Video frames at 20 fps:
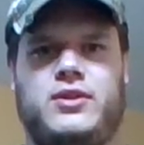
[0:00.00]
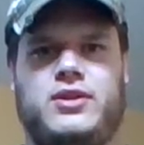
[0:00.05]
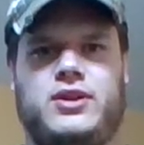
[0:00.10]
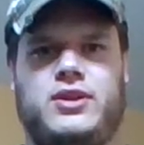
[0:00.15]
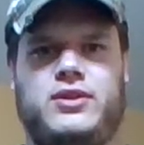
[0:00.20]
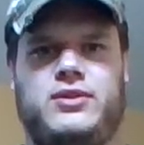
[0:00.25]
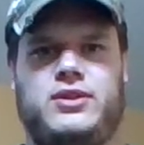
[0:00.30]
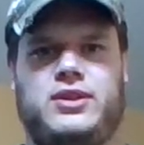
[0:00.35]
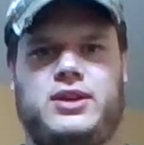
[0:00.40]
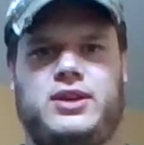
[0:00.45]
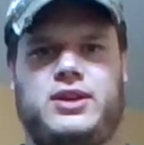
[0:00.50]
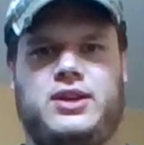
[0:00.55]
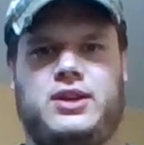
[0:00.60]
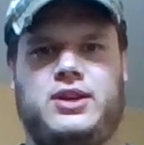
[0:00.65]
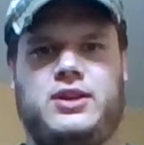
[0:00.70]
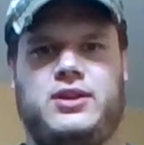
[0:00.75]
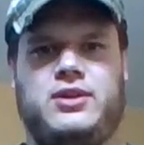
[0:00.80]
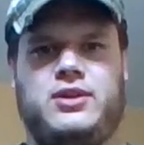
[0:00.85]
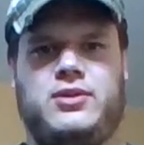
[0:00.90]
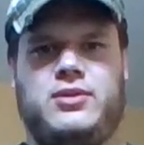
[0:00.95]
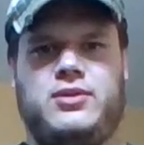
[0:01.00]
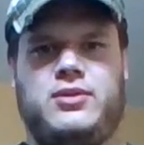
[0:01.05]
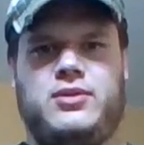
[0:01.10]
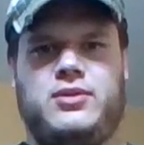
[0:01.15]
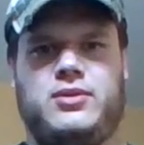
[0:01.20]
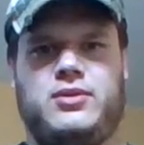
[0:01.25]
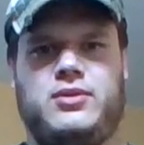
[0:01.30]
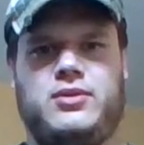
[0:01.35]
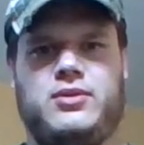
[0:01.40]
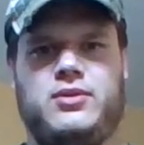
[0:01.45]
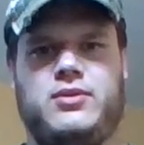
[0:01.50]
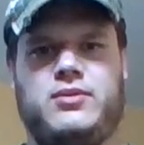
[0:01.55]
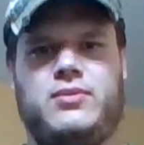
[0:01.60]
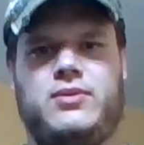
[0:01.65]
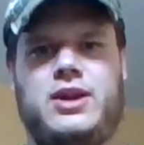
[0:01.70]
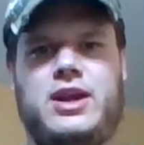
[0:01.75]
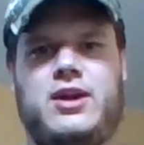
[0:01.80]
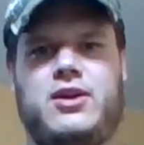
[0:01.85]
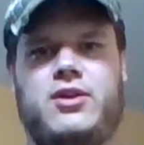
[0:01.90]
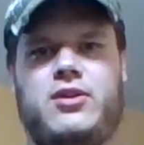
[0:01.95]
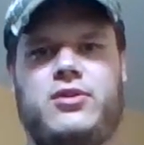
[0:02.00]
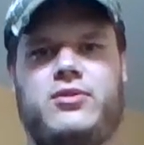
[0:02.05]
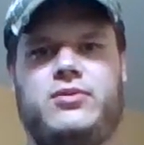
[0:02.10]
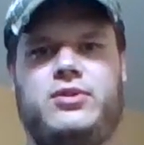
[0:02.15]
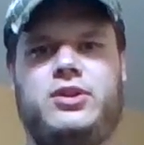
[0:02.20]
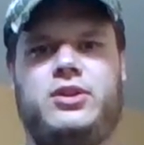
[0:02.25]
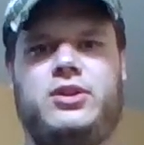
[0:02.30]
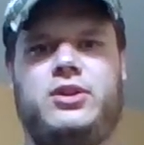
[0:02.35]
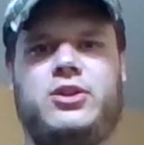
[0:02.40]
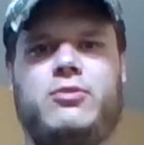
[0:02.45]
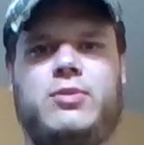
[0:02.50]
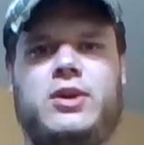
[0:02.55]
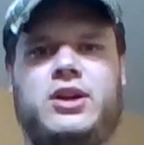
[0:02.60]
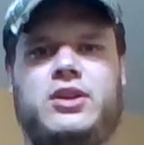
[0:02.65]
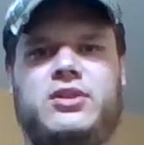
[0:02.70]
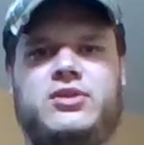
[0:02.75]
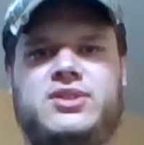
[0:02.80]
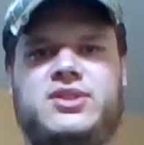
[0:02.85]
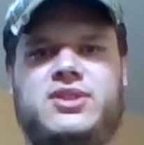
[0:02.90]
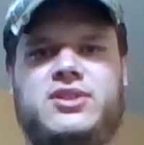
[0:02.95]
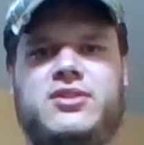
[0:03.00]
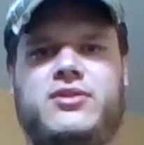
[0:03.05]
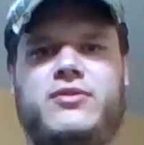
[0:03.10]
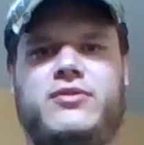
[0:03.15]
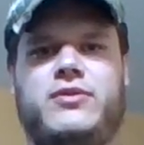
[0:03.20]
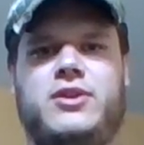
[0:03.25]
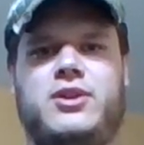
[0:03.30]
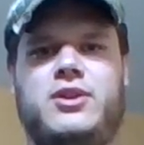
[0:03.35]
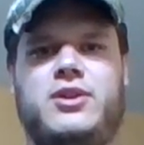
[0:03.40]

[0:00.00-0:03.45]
And then now you can go by yourself.